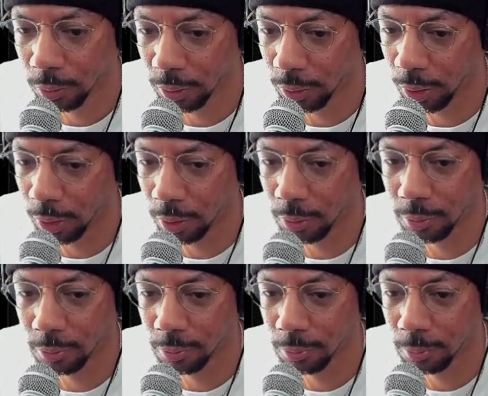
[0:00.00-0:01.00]
Yeah.
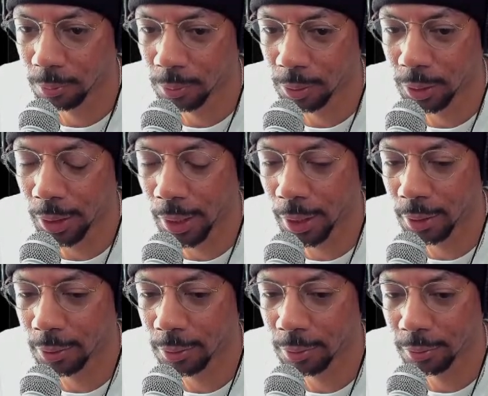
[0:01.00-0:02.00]
Nah.
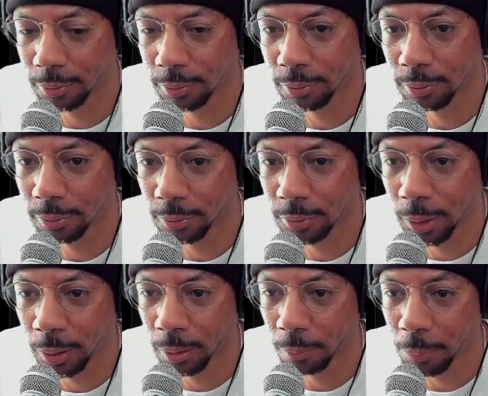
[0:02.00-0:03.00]

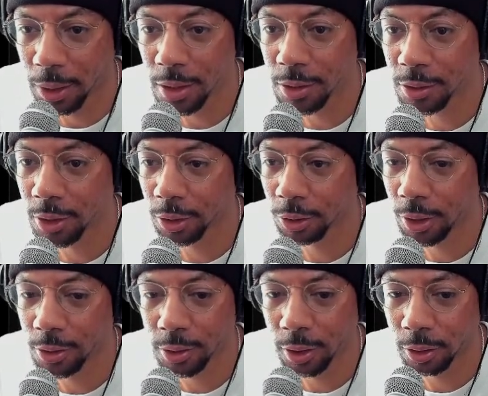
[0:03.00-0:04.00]
But it is kind of
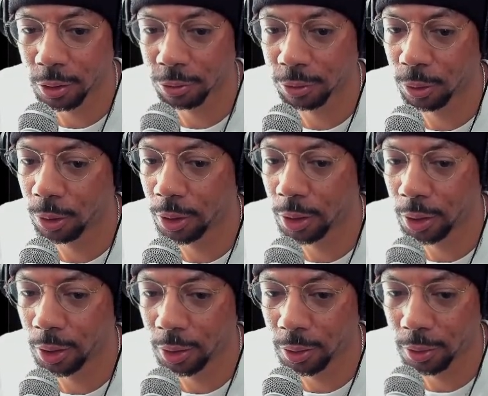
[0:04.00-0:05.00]
crazy that the floor
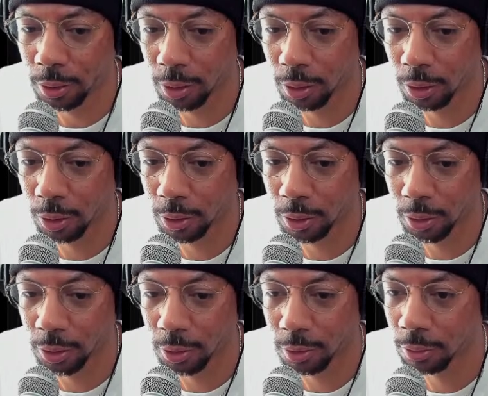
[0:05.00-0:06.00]

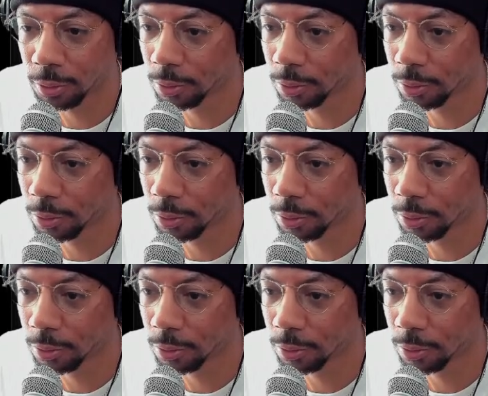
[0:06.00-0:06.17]
on